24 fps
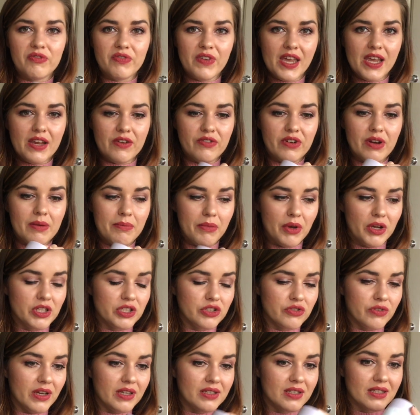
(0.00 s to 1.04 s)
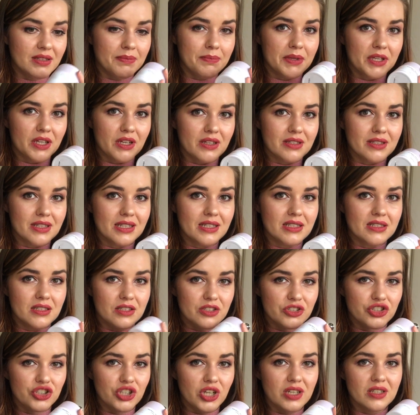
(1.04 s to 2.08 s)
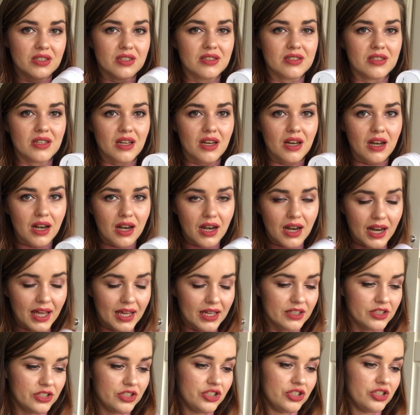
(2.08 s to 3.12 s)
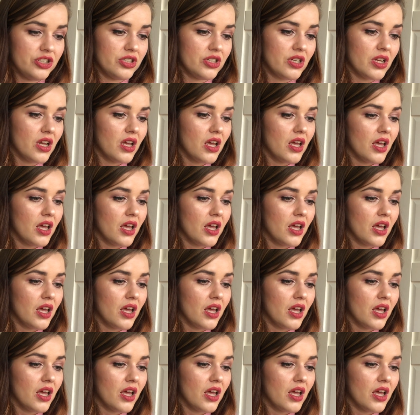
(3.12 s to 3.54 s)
favorite moisturizers because it's just lush.